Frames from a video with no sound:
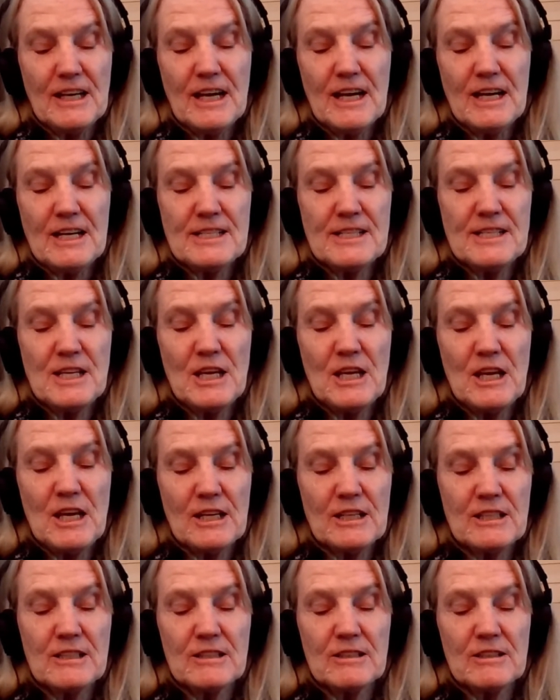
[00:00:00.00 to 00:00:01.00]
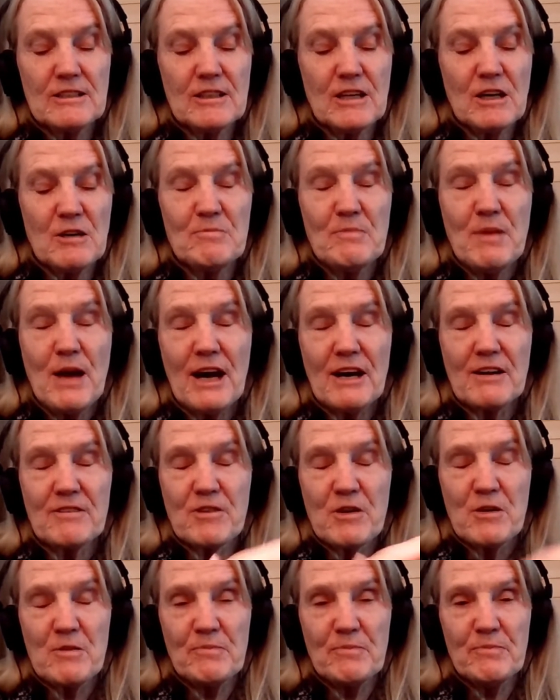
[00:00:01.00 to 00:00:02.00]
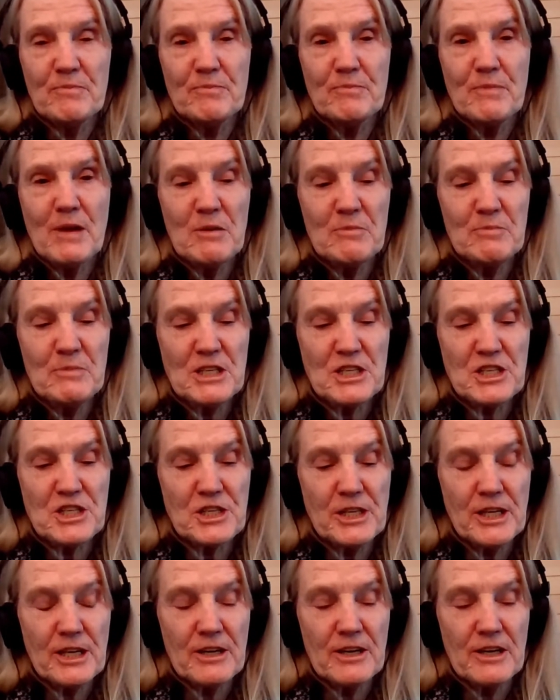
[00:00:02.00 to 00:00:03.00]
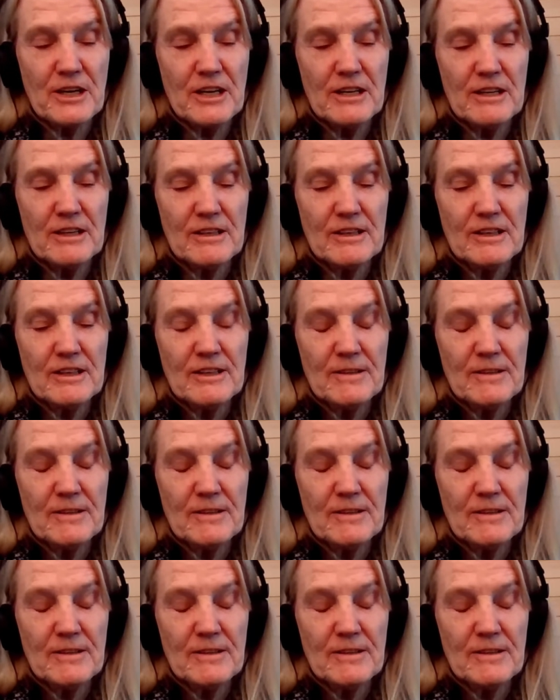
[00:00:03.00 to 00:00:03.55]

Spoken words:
as he had come back from Mount Missionary,